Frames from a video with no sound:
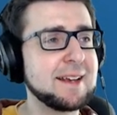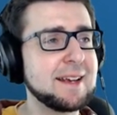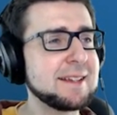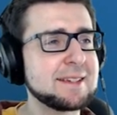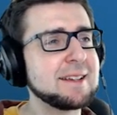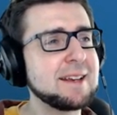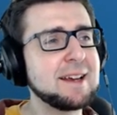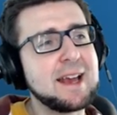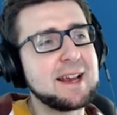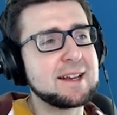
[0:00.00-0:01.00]
it's
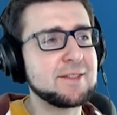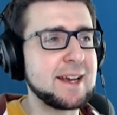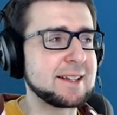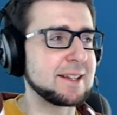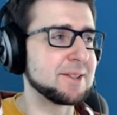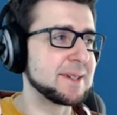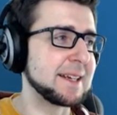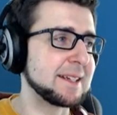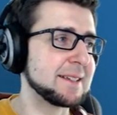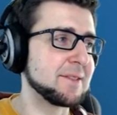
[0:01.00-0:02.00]
I kind of like that there's
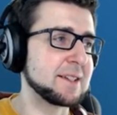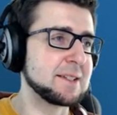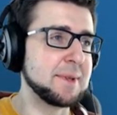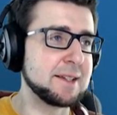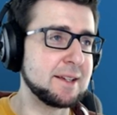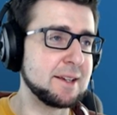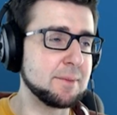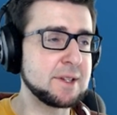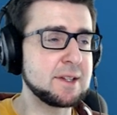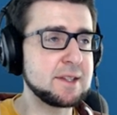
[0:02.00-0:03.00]
like this flexibility here.
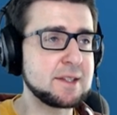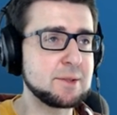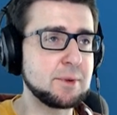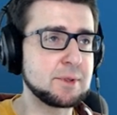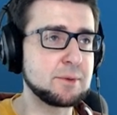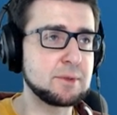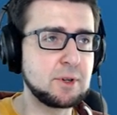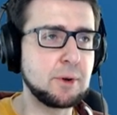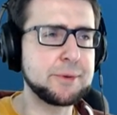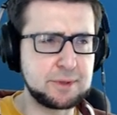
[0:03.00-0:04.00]
But in this case, we want to
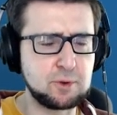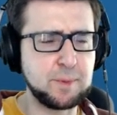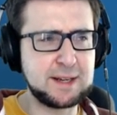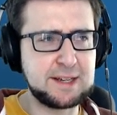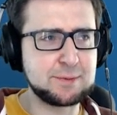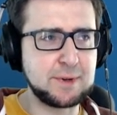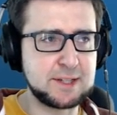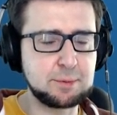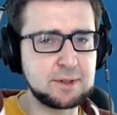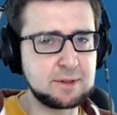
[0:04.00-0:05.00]
go through this loop at least
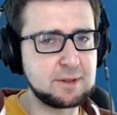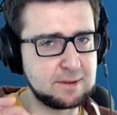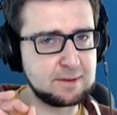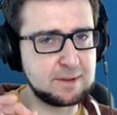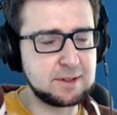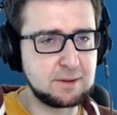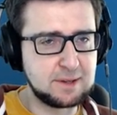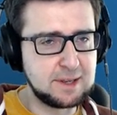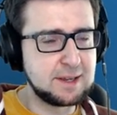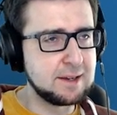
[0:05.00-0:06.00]
once. We want to, you know,
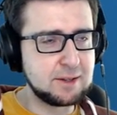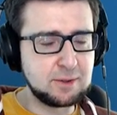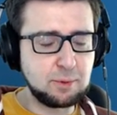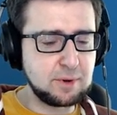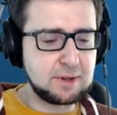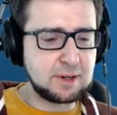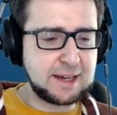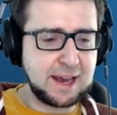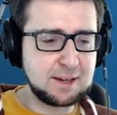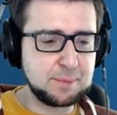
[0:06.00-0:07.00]
you
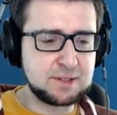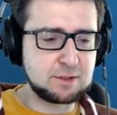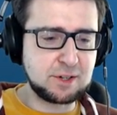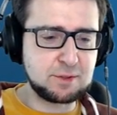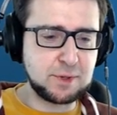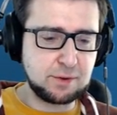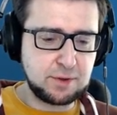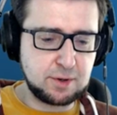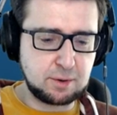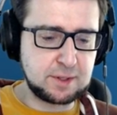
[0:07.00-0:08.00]
can't be a situation where you
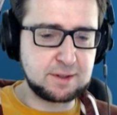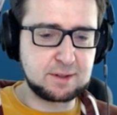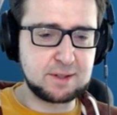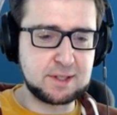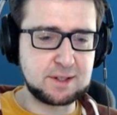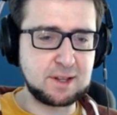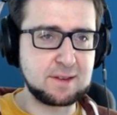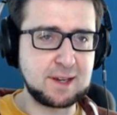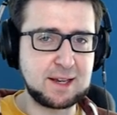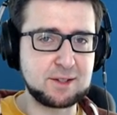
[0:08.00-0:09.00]
throw the, the
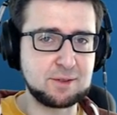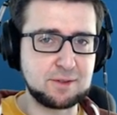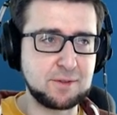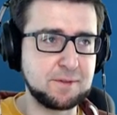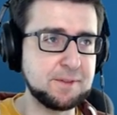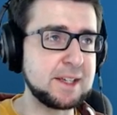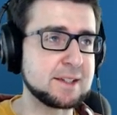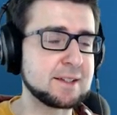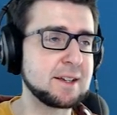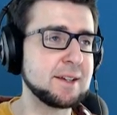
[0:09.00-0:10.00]
thing at your
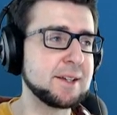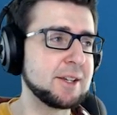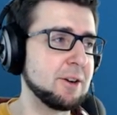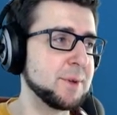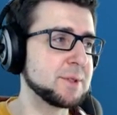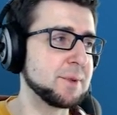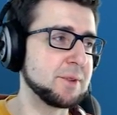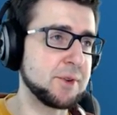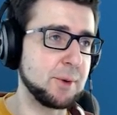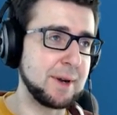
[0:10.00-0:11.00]
feet. You always want
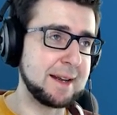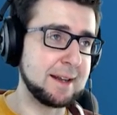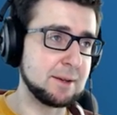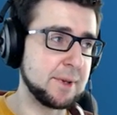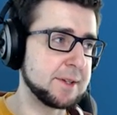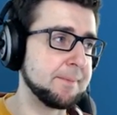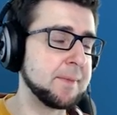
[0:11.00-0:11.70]
to throw a little bit.